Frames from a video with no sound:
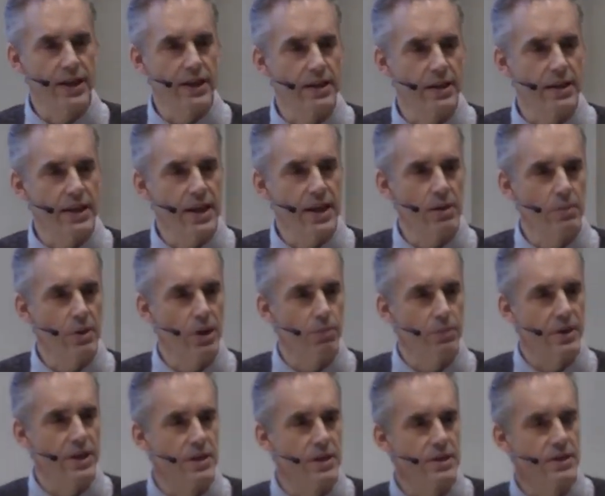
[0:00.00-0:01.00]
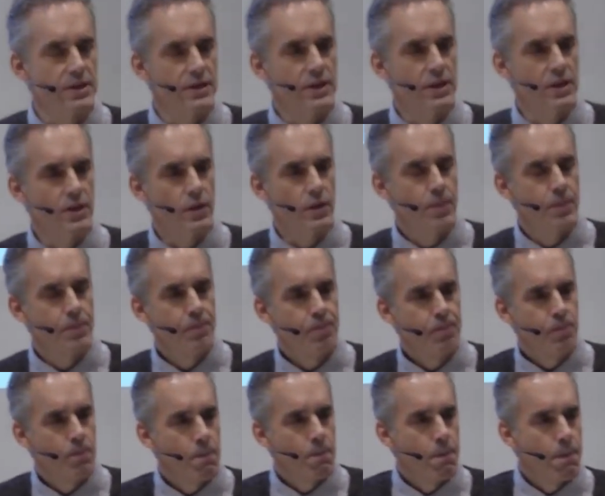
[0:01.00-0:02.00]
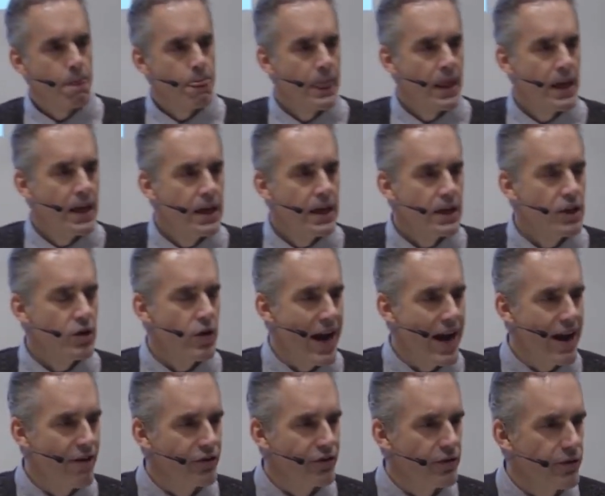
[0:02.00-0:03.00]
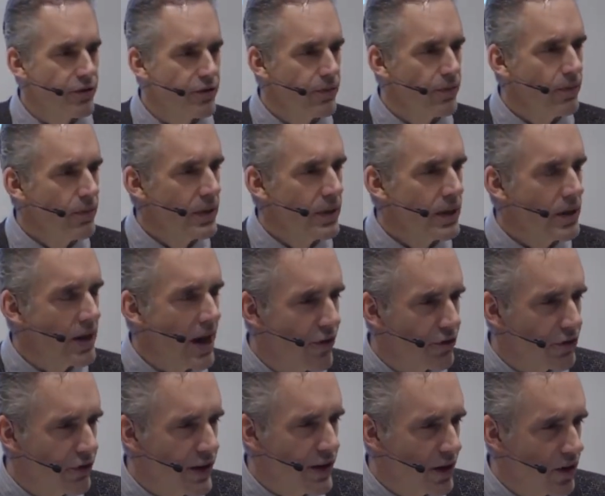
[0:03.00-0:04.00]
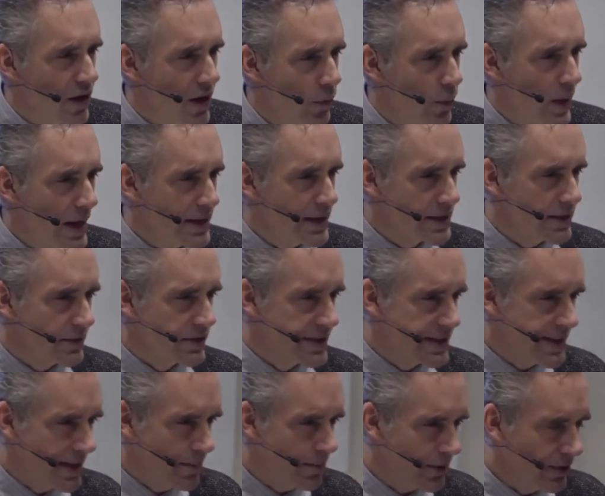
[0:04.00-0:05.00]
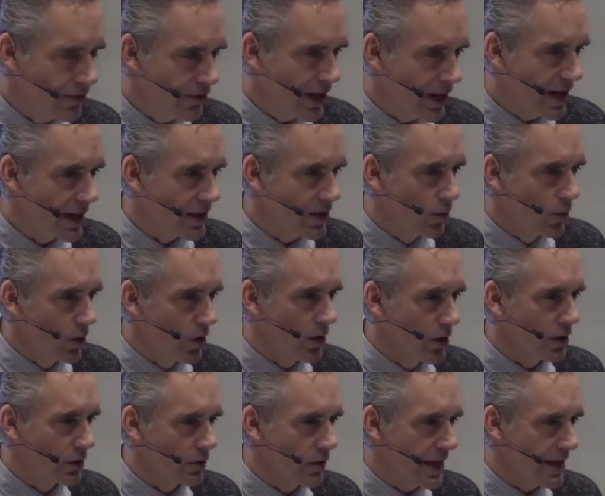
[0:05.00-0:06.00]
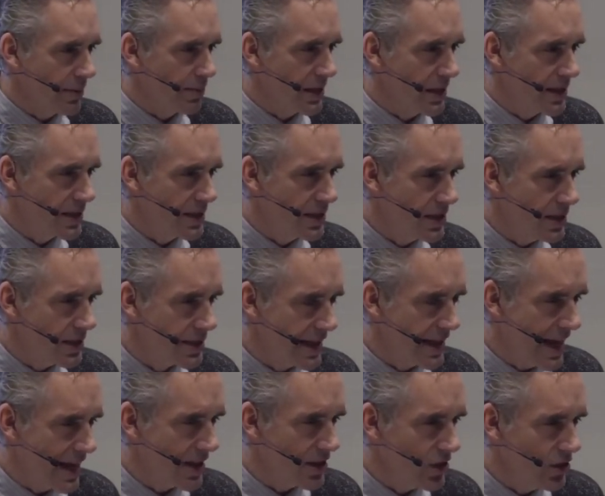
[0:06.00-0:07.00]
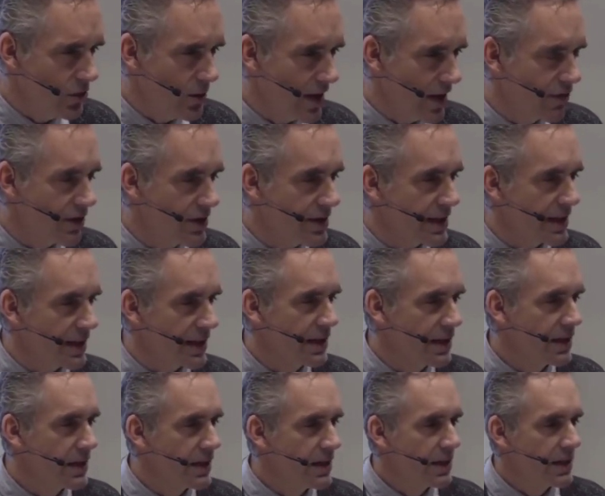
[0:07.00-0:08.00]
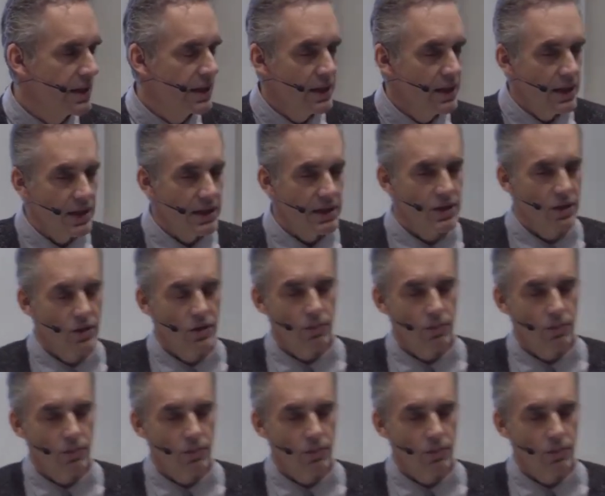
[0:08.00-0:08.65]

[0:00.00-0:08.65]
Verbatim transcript: to think about, because, you know, you have to, you have to figure out ways of simplifying the world, right? Because you just can't do everything. And so